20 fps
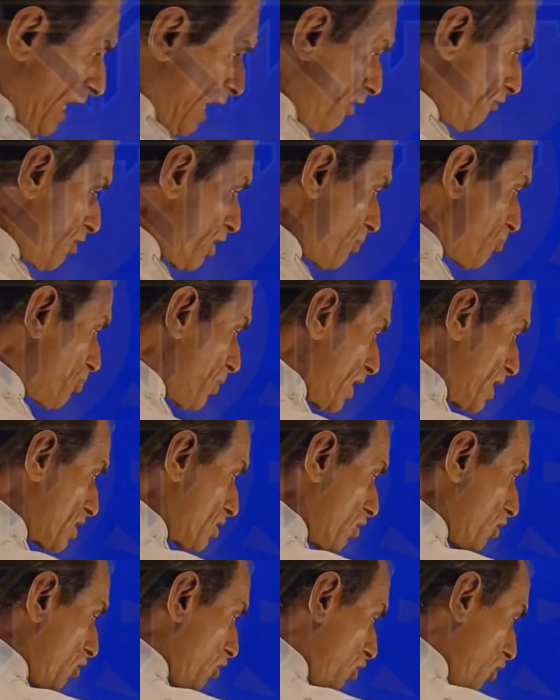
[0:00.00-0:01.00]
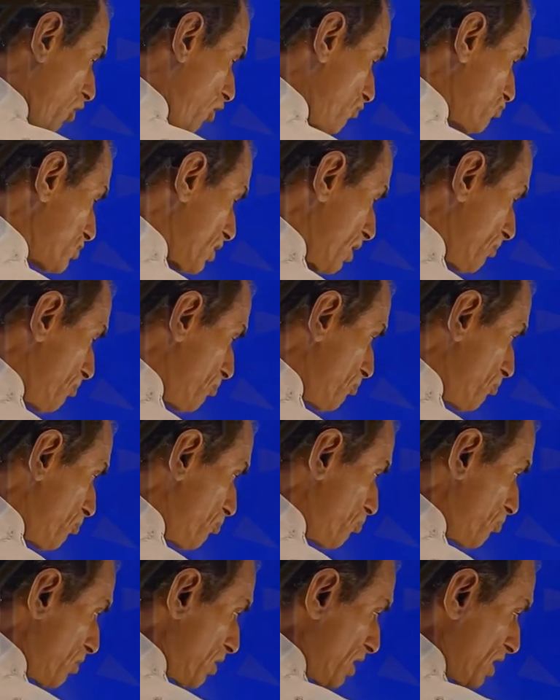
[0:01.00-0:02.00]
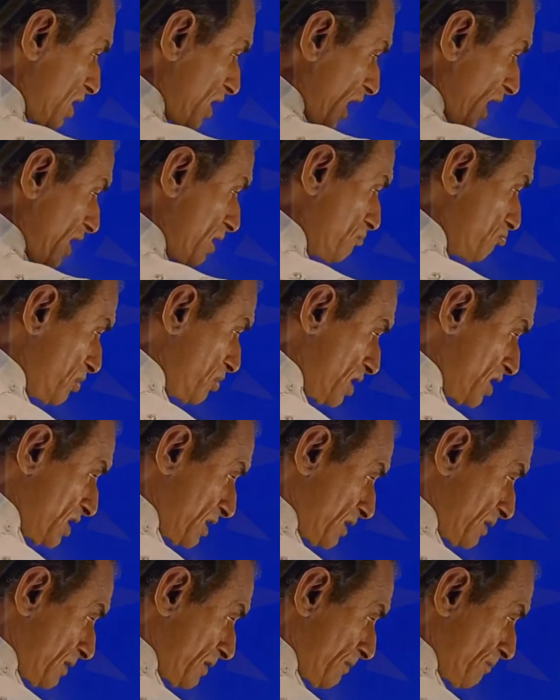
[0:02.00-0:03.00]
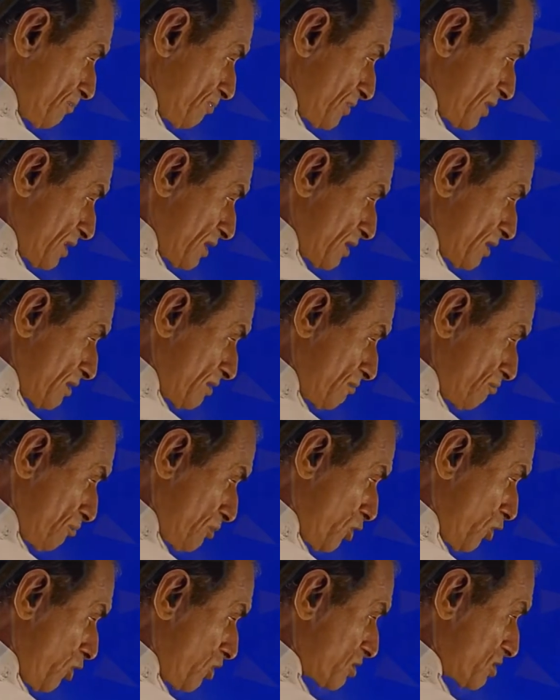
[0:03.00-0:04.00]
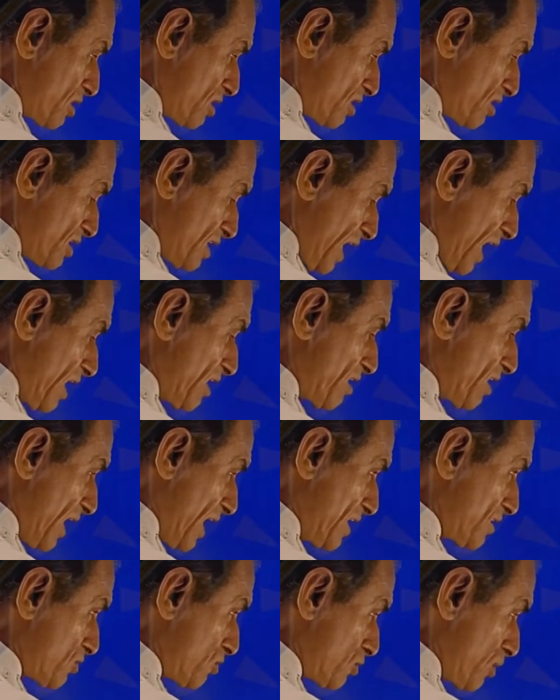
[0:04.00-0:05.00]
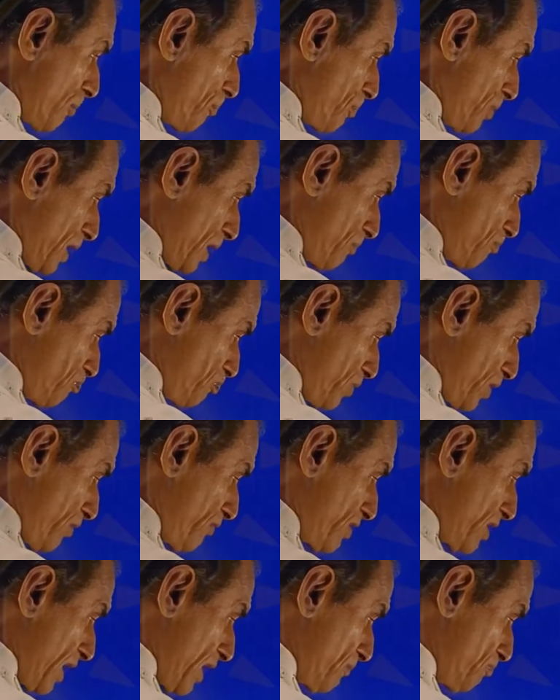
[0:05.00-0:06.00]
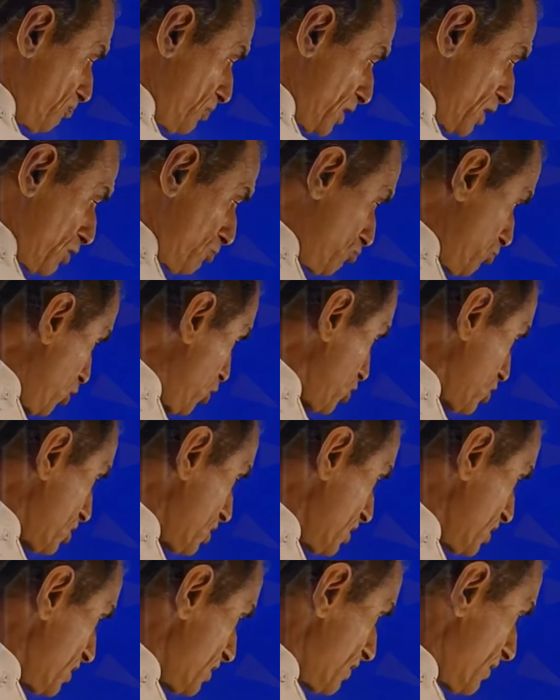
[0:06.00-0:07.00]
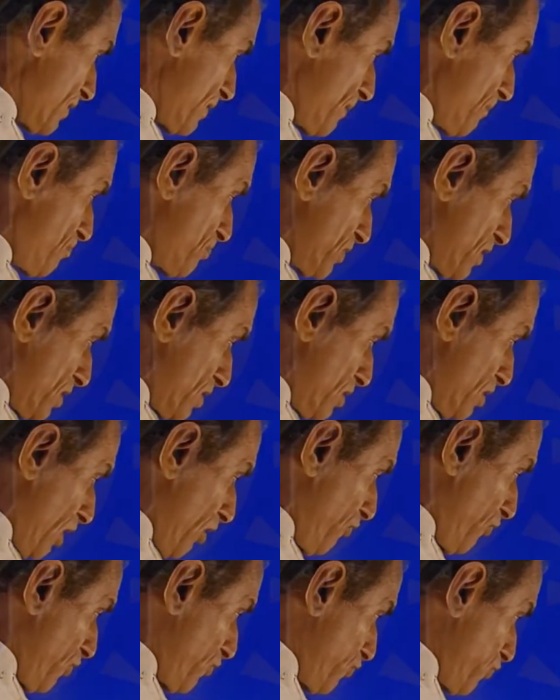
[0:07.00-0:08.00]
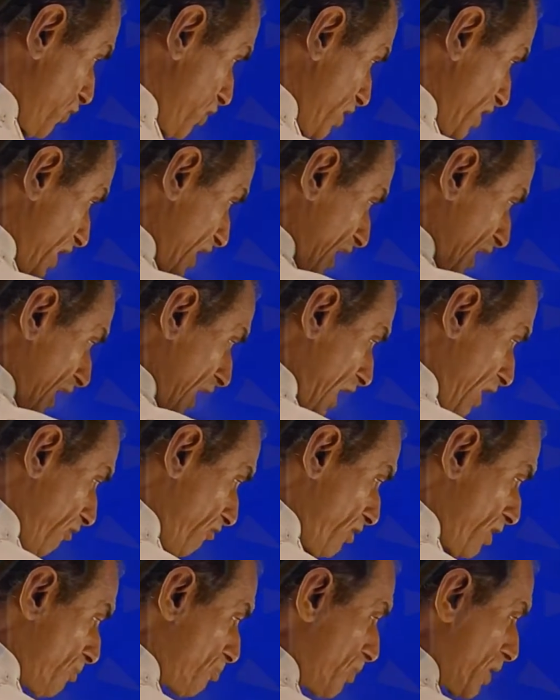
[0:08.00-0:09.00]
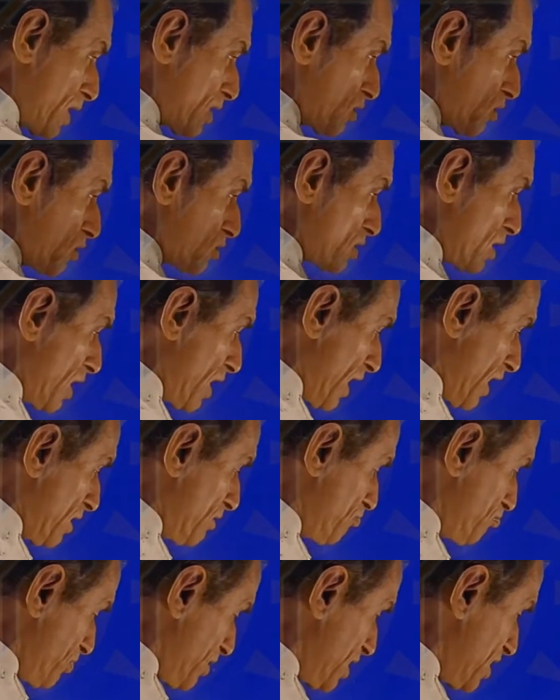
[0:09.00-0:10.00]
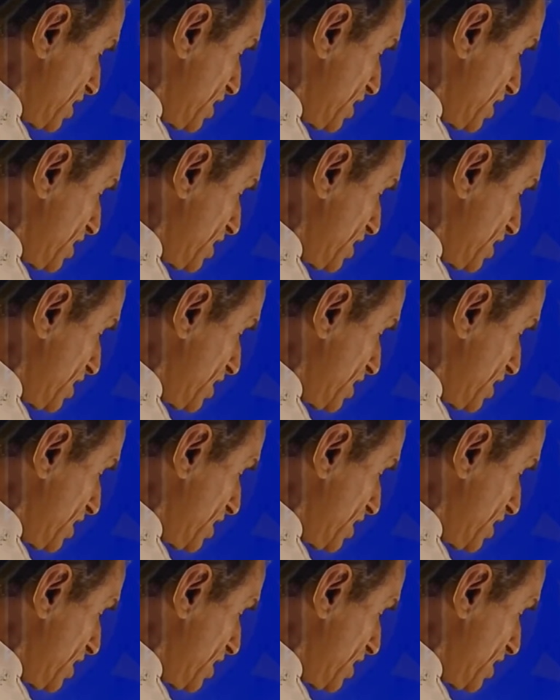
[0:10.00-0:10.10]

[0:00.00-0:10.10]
every point of the line BD, because that lies on the plane P1 and P2 both, therefore for every point on the line